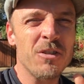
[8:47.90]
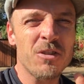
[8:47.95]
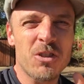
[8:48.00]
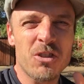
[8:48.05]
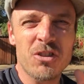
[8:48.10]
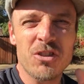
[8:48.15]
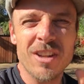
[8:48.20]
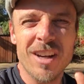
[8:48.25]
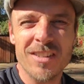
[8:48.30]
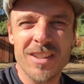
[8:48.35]

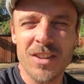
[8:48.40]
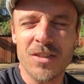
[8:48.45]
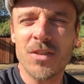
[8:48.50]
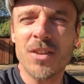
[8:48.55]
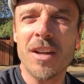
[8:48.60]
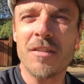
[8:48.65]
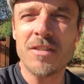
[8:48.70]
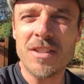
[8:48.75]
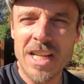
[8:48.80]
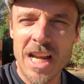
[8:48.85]
shoving
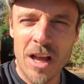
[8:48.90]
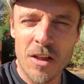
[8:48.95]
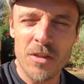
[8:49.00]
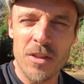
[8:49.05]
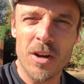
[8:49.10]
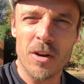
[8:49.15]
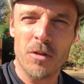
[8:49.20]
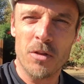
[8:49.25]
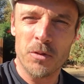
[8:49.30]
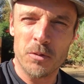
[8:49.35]
stuff down
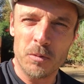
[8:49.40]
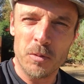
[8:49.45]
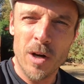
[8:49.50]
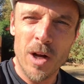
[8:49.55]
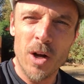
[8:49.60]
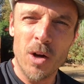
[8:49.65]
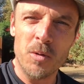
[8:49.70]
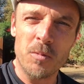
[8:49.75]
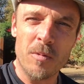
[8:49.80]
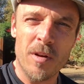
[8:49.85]
their
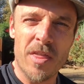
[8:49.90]
throat,